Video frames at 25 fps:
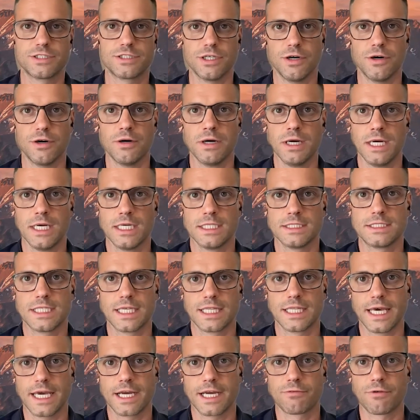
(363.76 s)
So
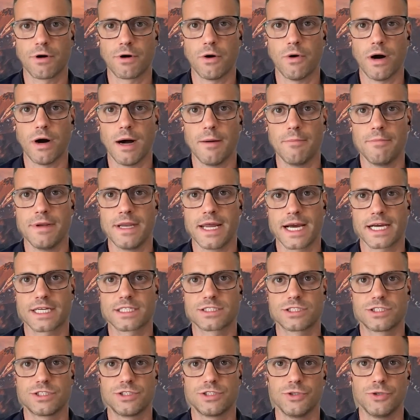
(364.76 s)
did they grow up
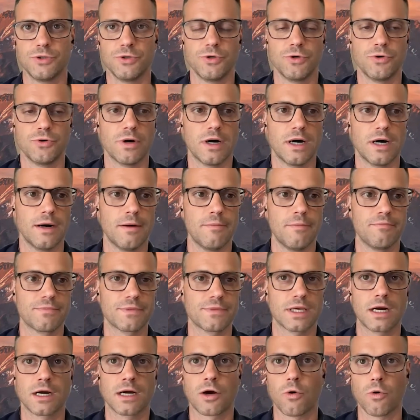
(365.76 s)
next to um,
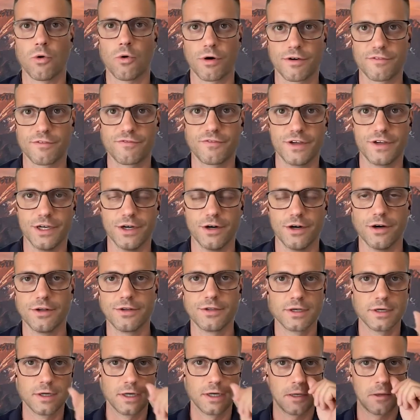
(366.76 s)
a cornfield
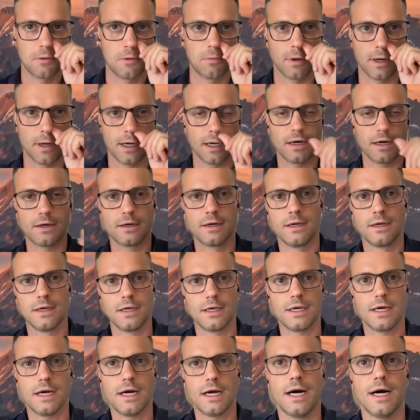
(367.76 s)
where
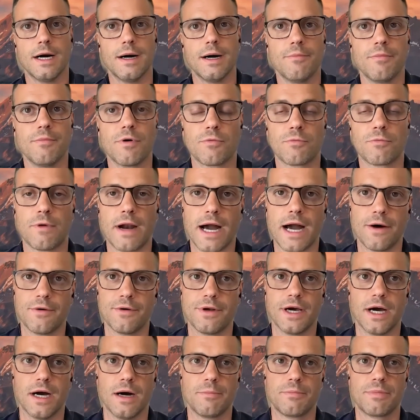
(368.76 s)
Um,
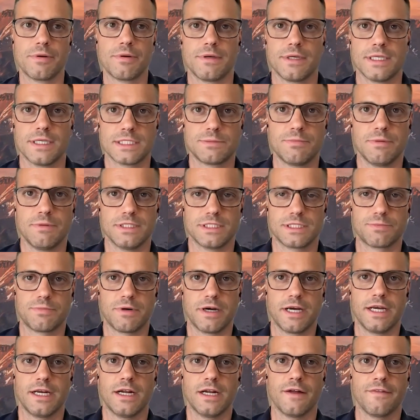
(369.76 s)
Roundup has been
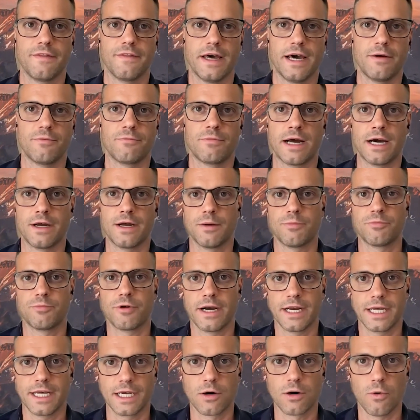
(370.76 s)
sprayed on that Roundup
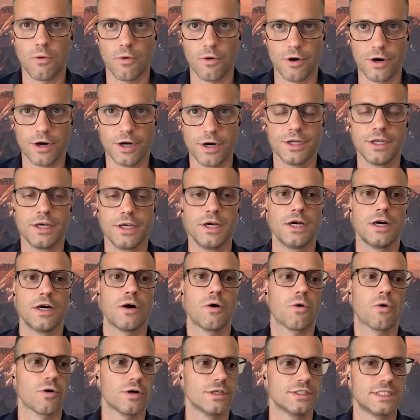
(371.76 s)
ready corn,
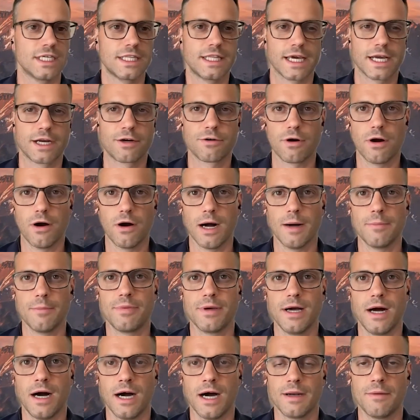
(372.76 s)
or did they grow up
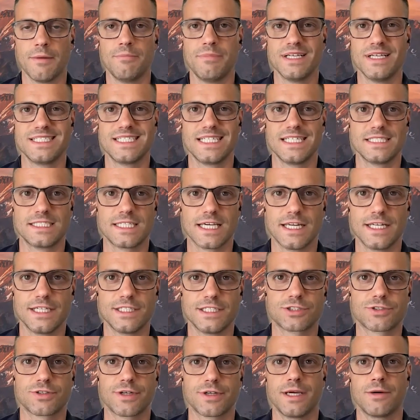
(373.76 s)
on a busy city
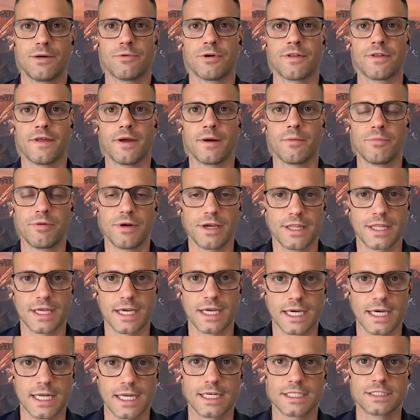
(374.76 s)
street where they're
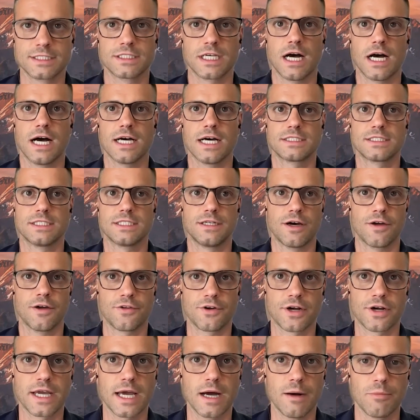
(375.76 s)
breathing in exhaust and
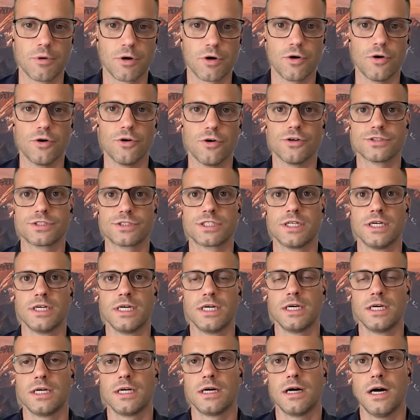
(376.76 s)
other chemicals?
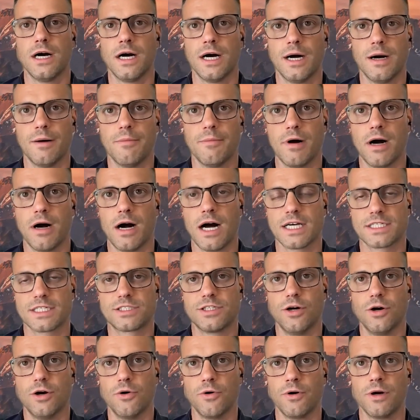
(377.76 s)
Um,
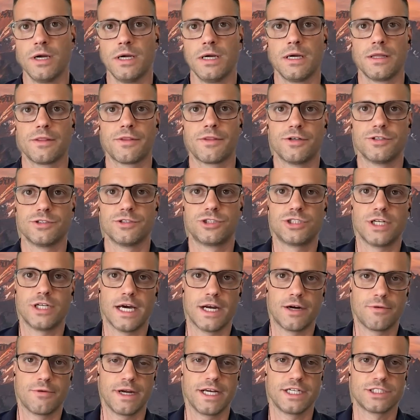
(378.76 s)
also, there's
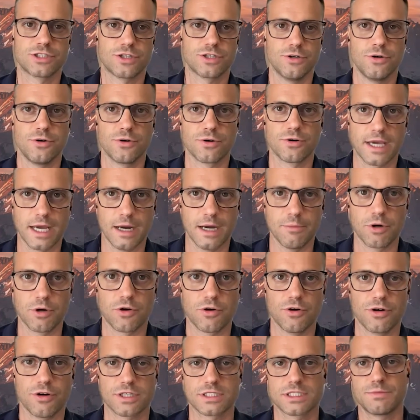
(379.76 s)
generational
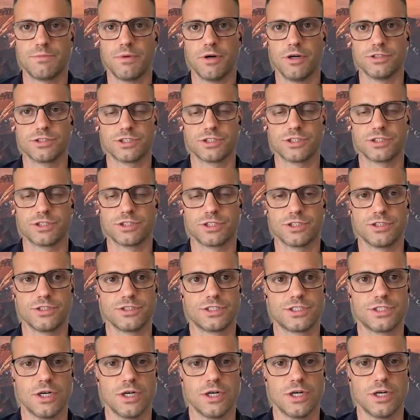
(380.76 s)
chemical
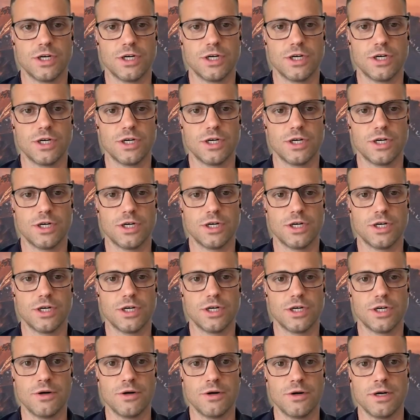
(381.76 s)
exposures. So
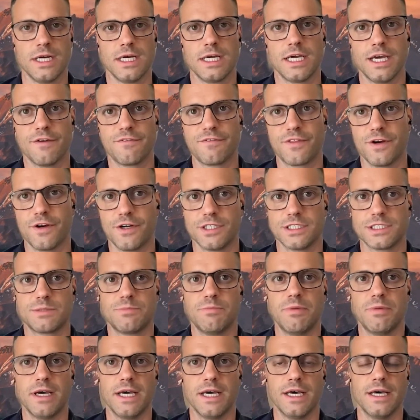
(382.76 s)
if
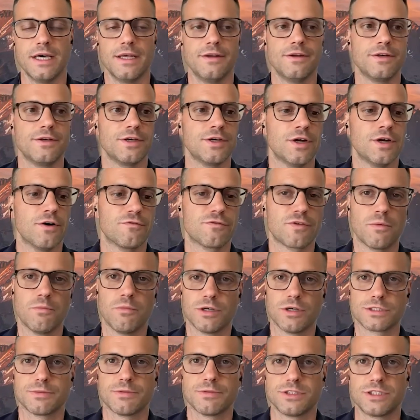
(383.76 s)
there's been, you know, for
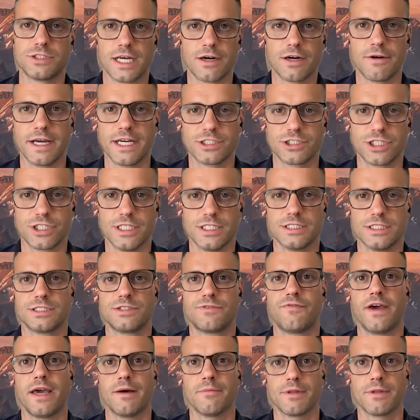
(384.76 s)
multiple generations, family
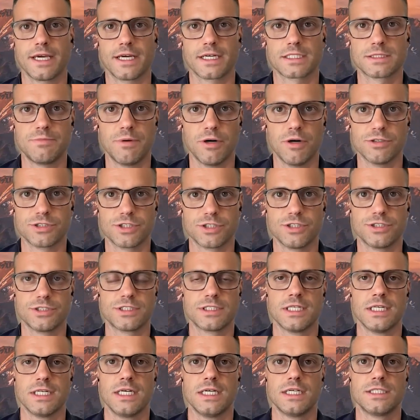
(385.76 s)
exposures
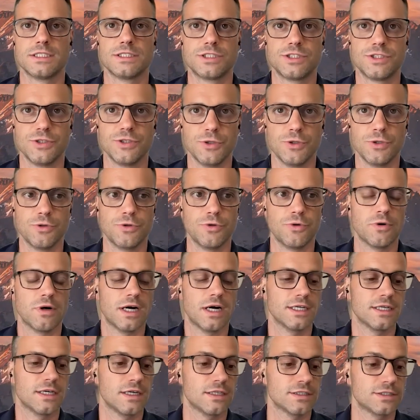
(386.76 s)
to uh,
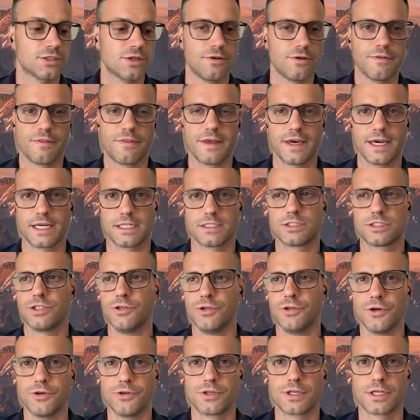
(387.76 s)
certain things, you know,
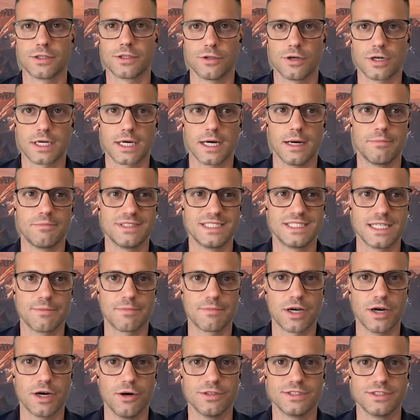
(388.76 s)
you can look up zip
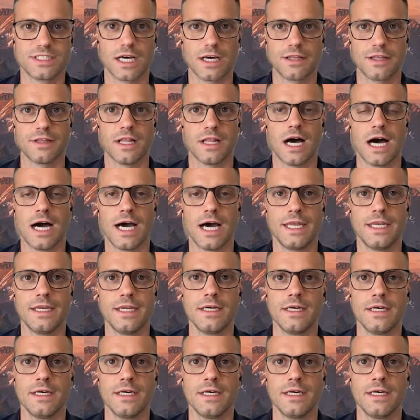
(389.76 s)
codes online